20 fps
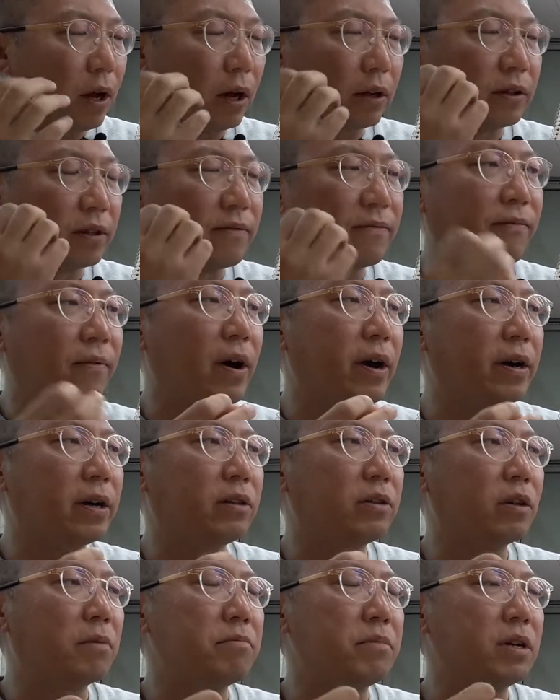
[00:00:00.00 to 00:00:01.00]

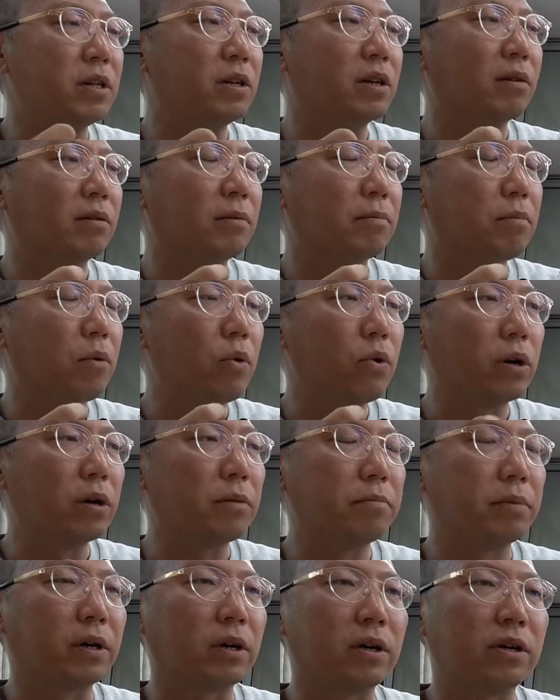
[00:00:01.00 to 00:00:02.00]
define the meaning of the poem
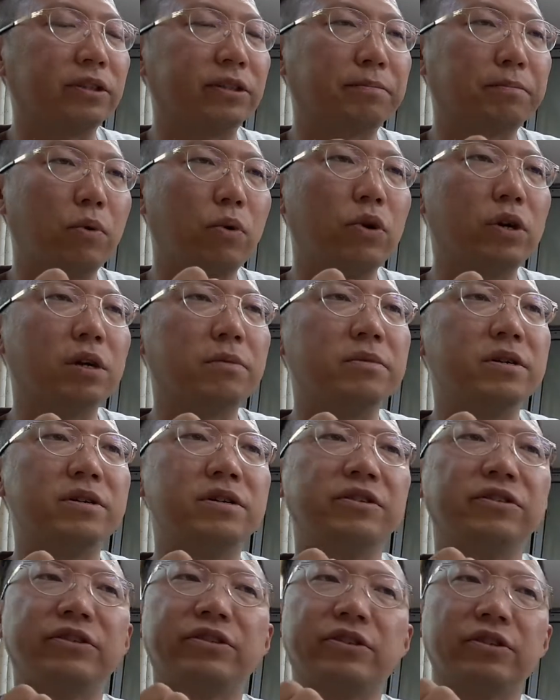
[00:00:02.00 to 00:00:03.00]
because poem
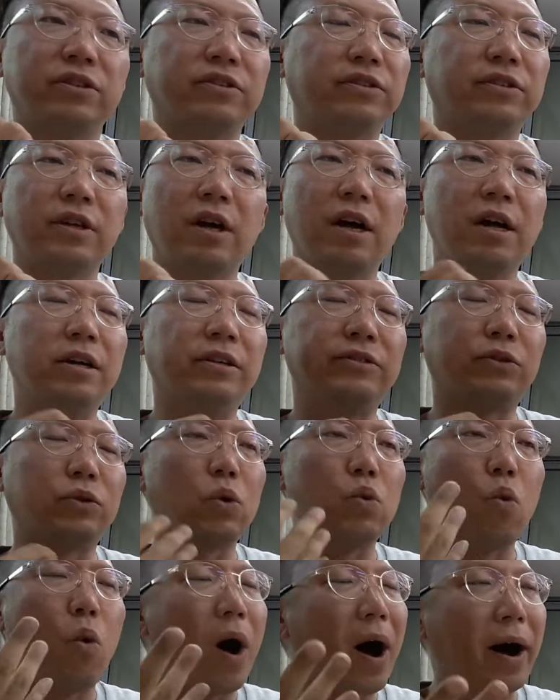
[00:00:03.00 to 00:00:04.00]
is just so
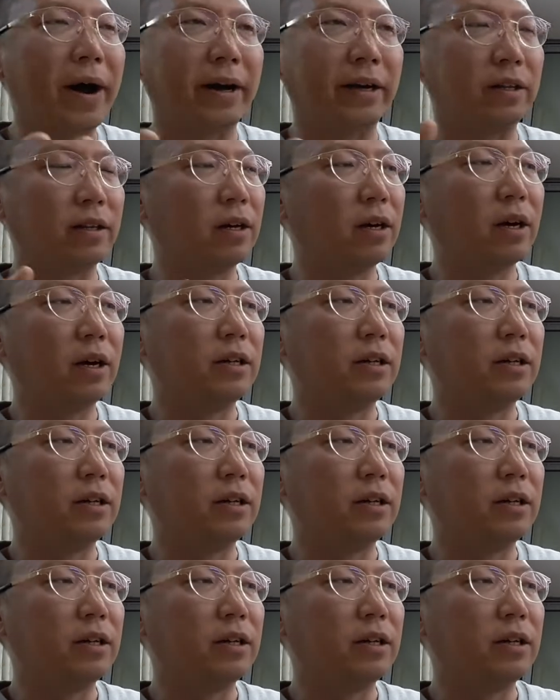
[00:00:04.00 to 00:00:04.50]
wide.